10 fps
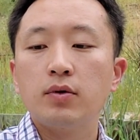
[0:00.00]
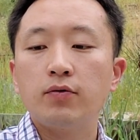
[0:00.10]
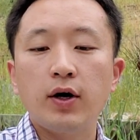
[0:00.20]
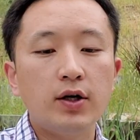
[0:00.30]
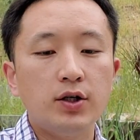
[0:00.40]

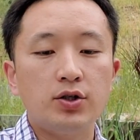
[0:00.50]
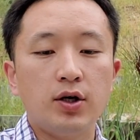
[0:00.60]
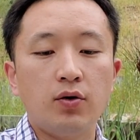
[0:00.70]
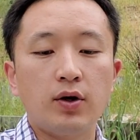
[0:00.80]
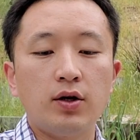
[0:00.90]
very easily
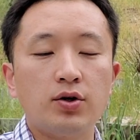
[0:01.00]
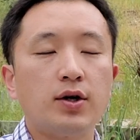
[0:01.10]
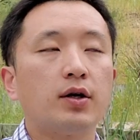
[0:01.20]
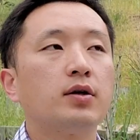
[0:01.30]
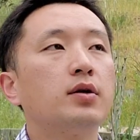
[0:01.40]
on the
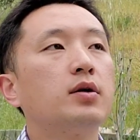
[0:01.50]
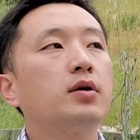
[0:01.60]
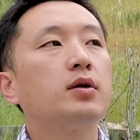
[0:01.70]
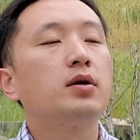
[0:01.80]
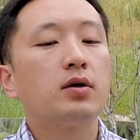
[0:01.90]
internet.
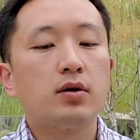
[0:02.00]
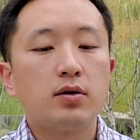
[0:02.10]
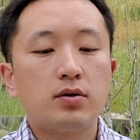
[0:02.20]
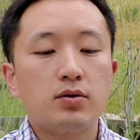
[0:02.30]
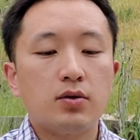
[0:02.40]

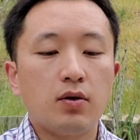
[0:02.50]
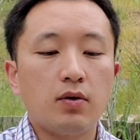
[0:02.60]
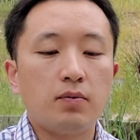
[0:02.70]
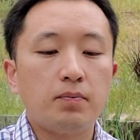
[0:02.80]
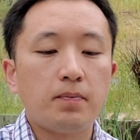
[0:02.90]

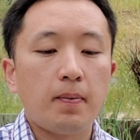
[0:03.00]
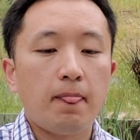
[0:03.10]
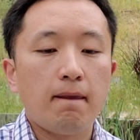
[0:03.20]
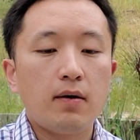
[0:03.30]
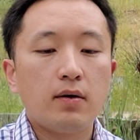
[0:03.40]
So
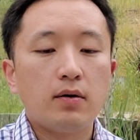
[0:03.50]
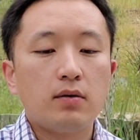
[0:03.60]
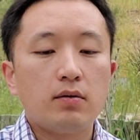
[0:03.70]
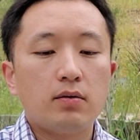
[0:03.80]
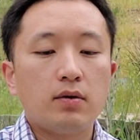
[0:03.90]

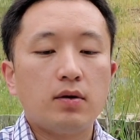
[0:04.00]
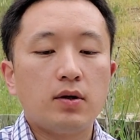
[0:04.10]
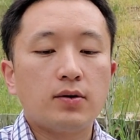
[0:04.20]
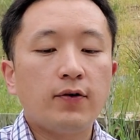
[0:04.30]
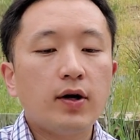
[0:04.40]
there's
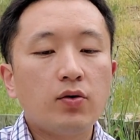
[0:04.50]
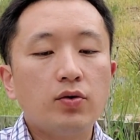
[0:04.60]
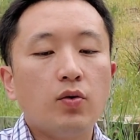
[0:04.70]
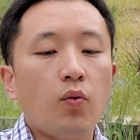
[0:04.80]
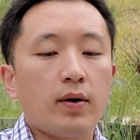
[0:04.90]
a very good
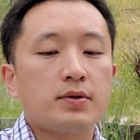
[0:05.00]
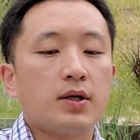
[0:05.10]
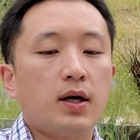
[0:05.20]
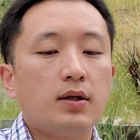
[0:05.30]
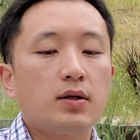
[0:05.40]

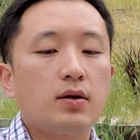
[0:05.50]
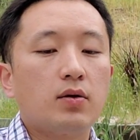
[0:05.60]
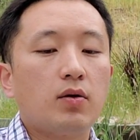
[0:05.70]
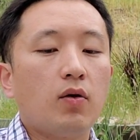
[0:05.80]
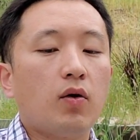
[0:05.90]
website
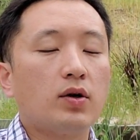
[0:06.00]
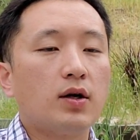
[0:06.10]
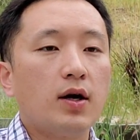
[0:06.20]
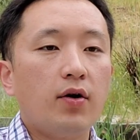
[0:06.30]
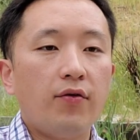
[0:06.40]
called
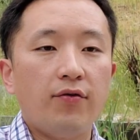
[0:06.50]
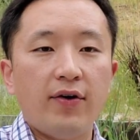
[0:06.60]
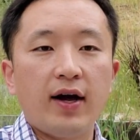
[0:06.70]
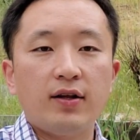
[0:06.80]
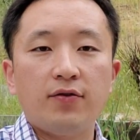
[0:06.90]

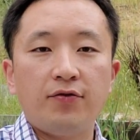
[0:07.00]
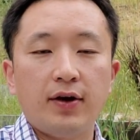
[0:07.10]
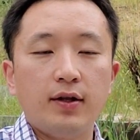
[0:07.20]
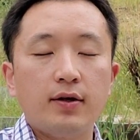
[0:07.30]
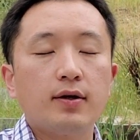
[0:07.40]

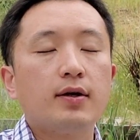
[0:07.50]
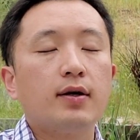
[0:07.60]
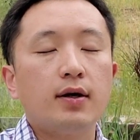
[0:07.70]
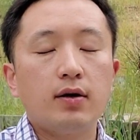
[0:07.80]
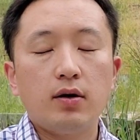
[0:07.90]
Redfin.
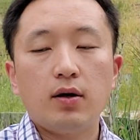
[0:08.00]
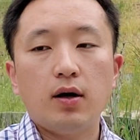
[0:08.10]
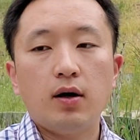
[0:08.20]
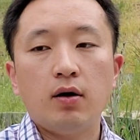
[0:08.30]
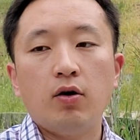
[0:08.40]

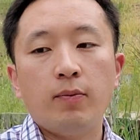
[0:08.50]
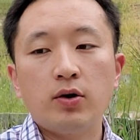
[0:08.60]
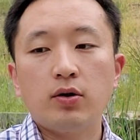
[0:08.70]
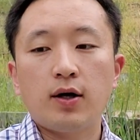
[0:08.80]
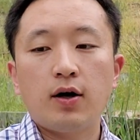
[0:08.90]
Among
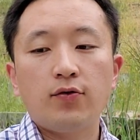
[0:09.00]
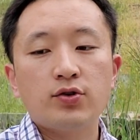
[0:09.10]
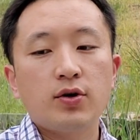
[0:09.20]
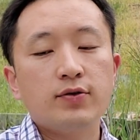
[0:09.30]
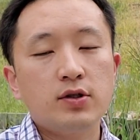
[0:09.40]
the lot of
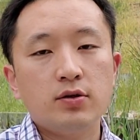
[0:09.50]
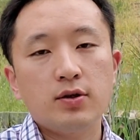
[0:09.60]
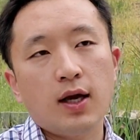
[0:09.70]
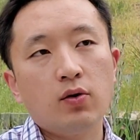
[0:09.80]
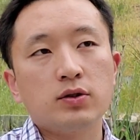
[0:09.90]
services,
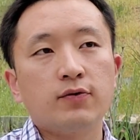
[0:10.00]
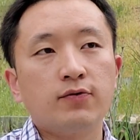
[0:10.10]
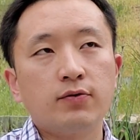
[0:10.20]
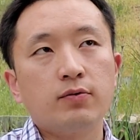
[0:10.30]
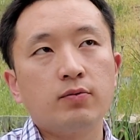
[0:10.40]
that was the
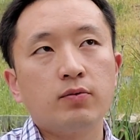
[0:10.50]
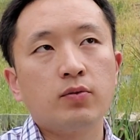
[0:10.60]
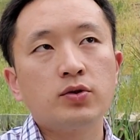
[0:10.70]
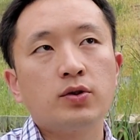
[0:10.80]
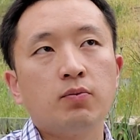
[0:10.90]

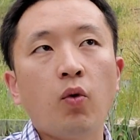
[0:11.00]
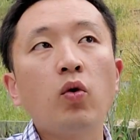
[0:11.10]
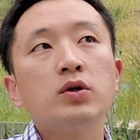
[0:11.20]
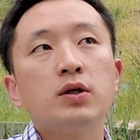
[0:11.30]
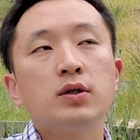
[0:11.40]
most
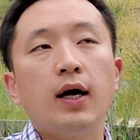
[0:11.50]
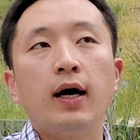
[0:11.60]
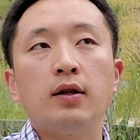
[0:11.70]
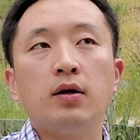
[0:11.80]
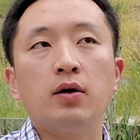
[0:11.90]
modern
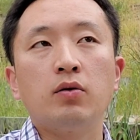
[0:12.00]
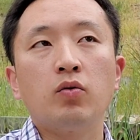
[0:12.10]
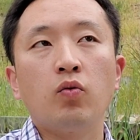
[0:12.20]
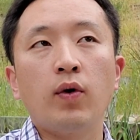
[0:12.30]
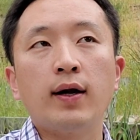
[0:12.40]
and
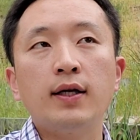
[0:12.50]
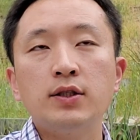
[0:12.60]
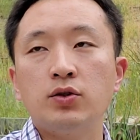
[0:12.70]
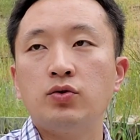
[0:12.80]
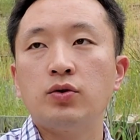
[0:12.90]
very
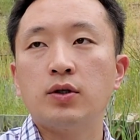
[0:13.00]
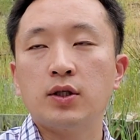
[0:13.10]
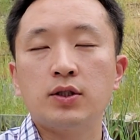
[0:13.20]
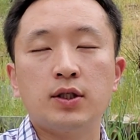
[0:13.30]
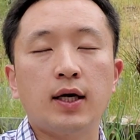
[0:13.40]
easy to
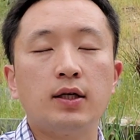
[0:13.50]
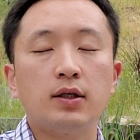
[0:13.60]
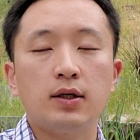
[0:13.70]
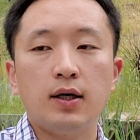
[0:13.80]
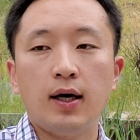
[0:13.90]
understand,
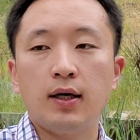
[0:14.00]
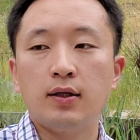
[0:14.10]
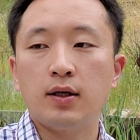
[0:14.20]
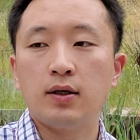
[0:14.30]
and